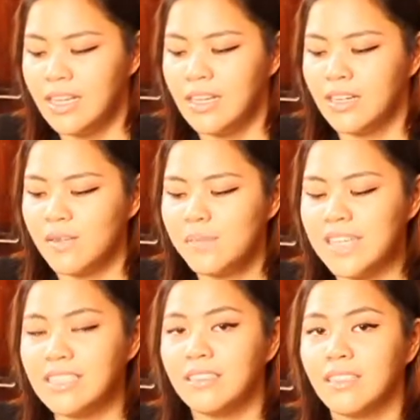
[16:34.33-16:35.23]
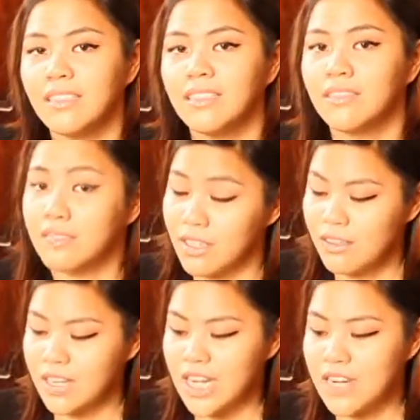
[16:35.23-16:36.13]
Complexity
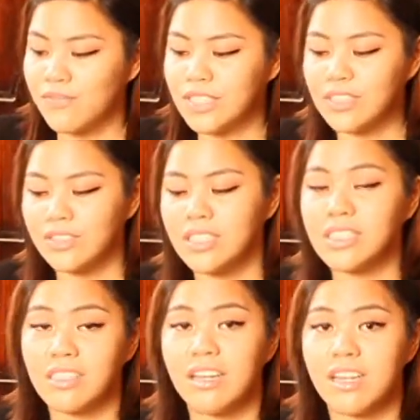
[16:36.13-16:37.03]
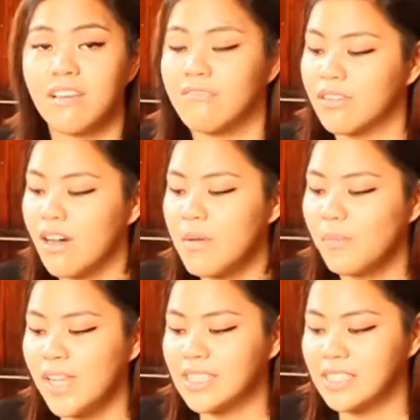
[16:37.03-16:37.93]
theory refers to the study of a
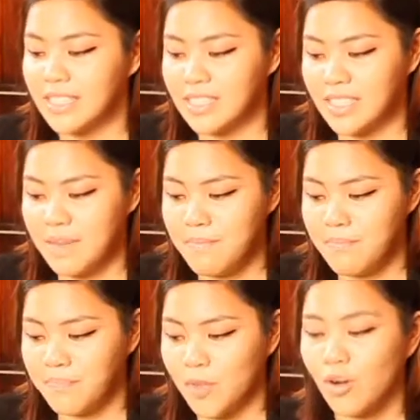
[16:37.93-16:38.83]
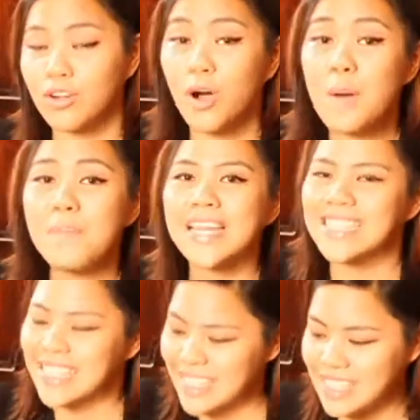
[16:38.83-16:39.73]
complex system or complex
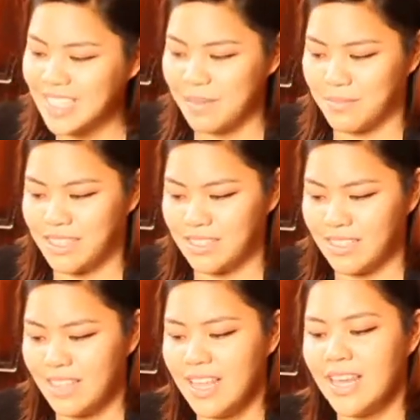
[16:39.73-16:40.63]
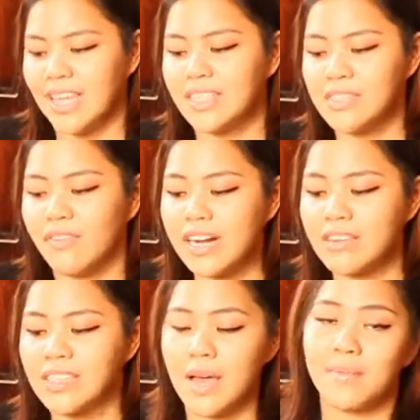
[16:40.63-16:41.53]
systems. It has
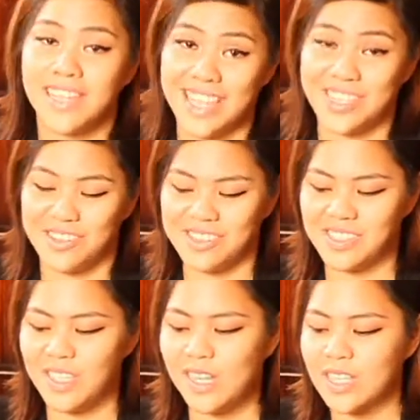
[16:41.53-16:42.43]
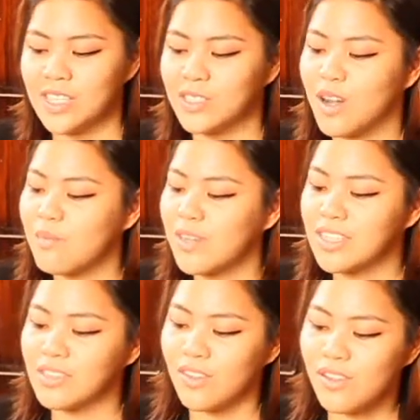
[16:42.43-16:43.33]
various applications such as
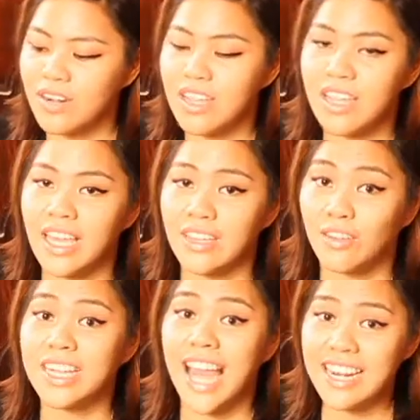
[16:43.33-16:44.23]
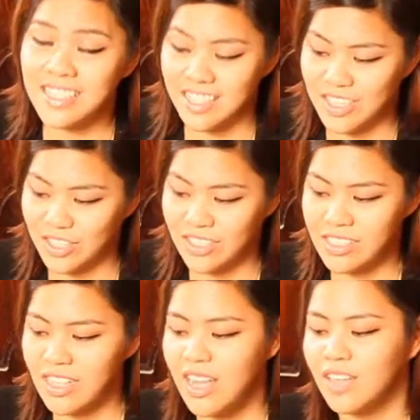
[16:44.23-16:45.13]
complex theory and
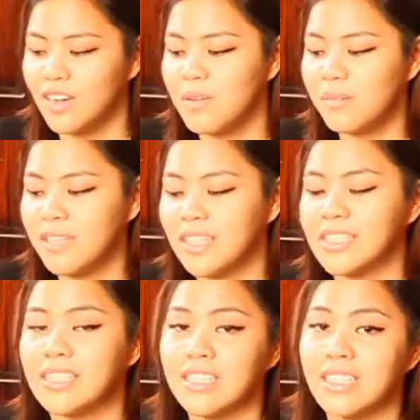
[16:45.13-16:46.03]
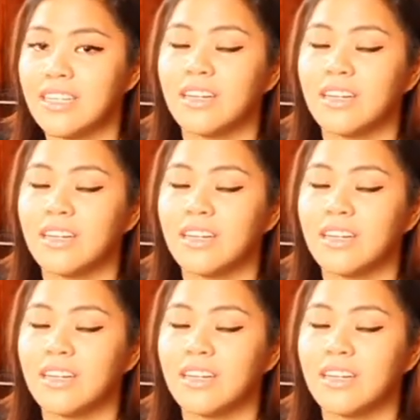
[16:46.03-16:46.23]
organizations, complexity